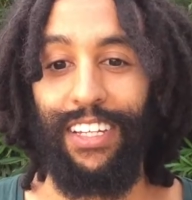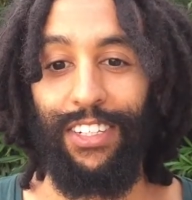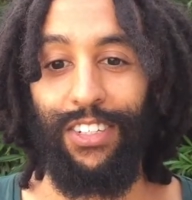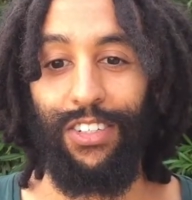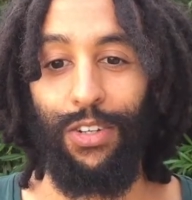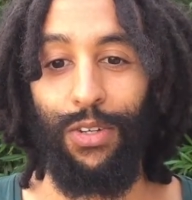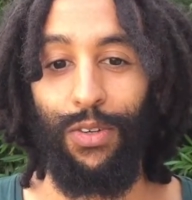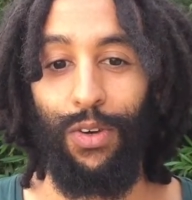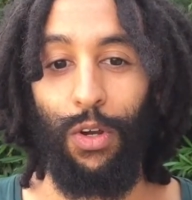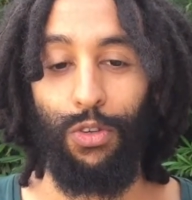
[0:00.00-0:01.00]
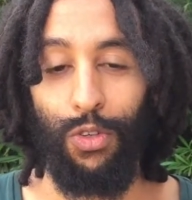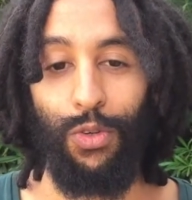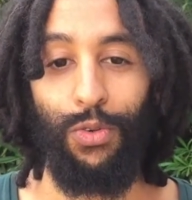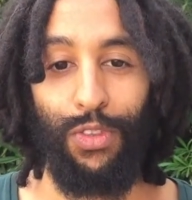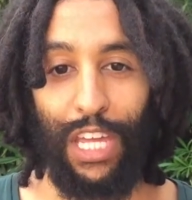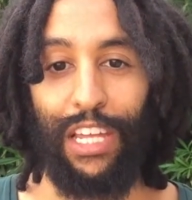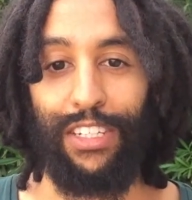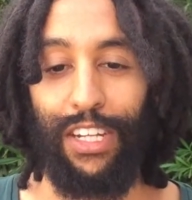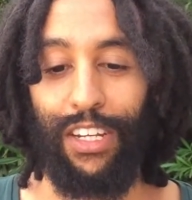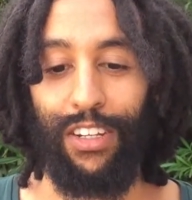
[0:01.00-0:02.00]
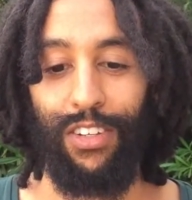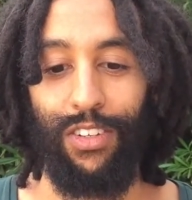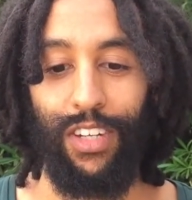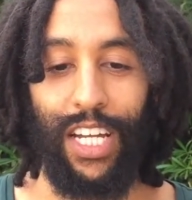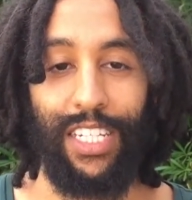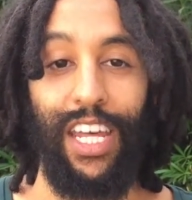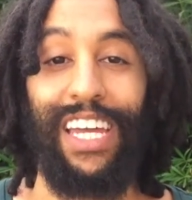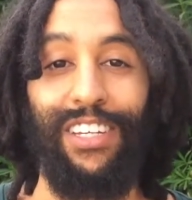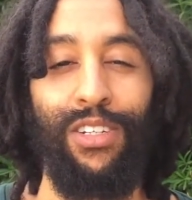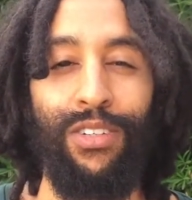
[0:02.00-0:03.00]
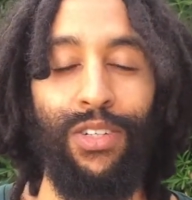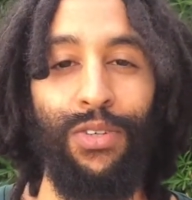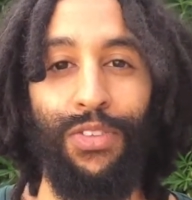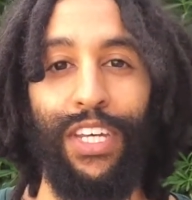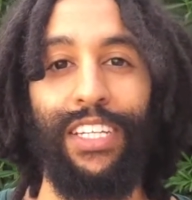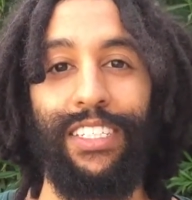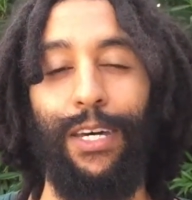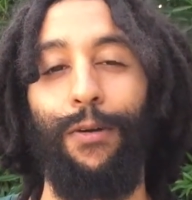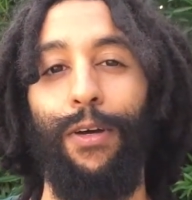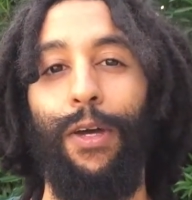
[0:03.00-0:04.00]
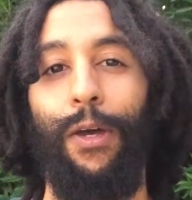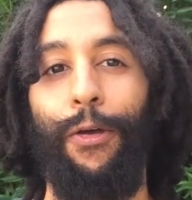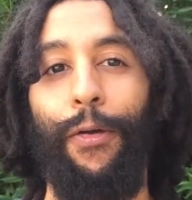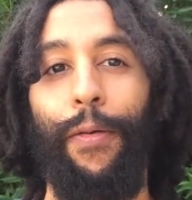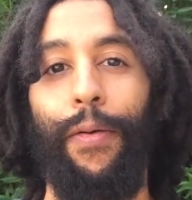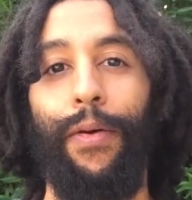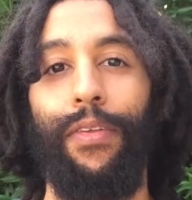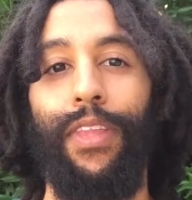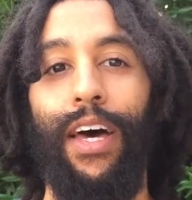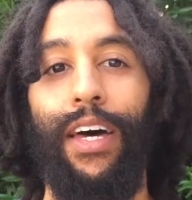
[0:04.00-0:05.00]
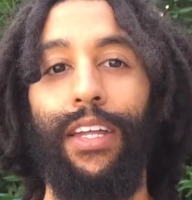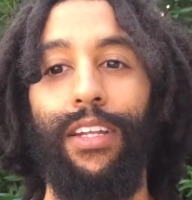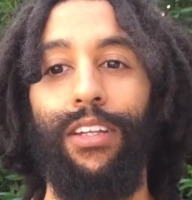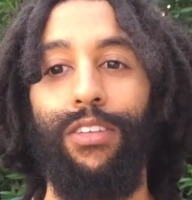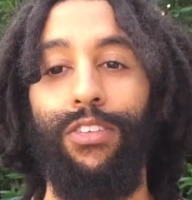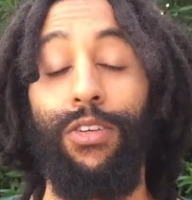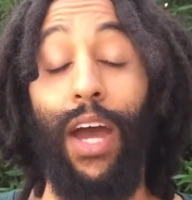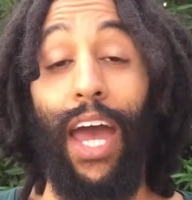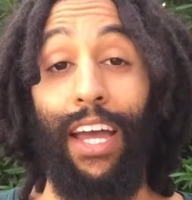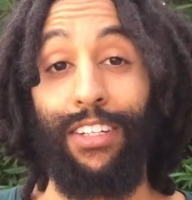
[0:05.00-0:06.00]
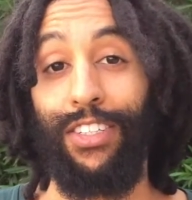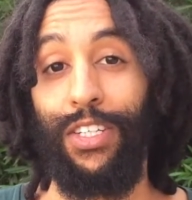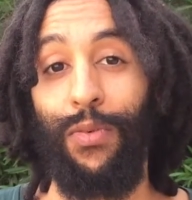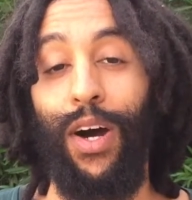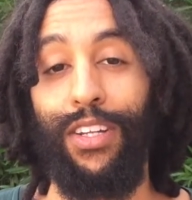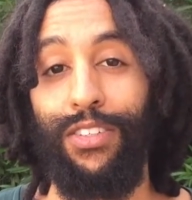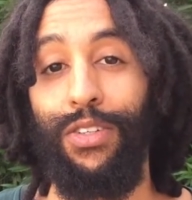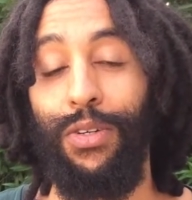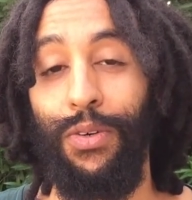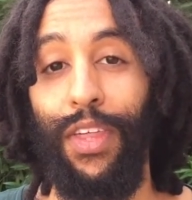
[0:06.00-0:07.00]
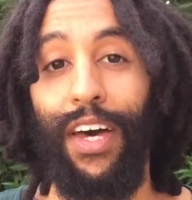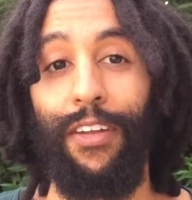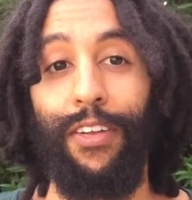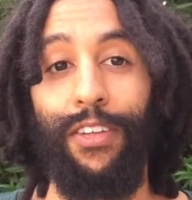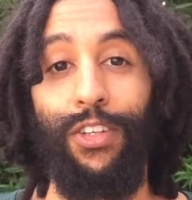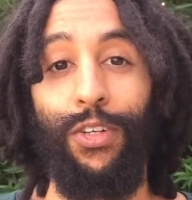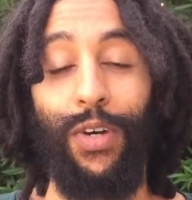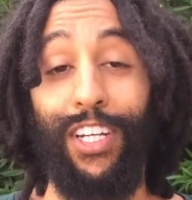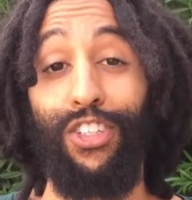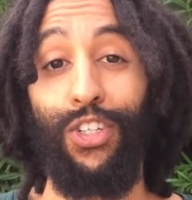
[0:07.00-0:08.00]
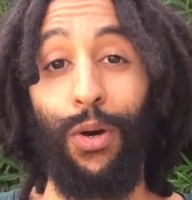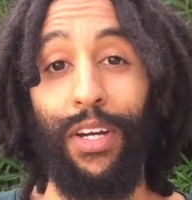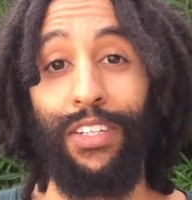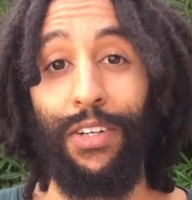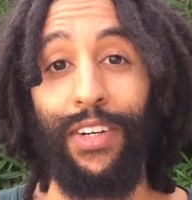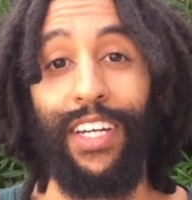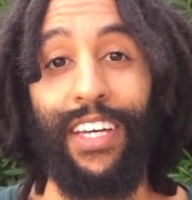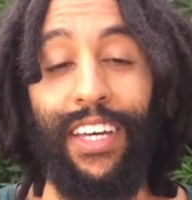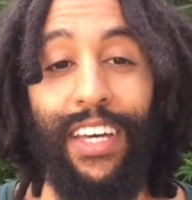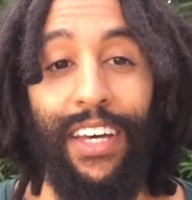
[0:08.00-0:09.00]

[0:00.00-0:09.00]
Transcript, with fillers: is to do things that excite you, do things that you actually want to do, that you enjoy doing,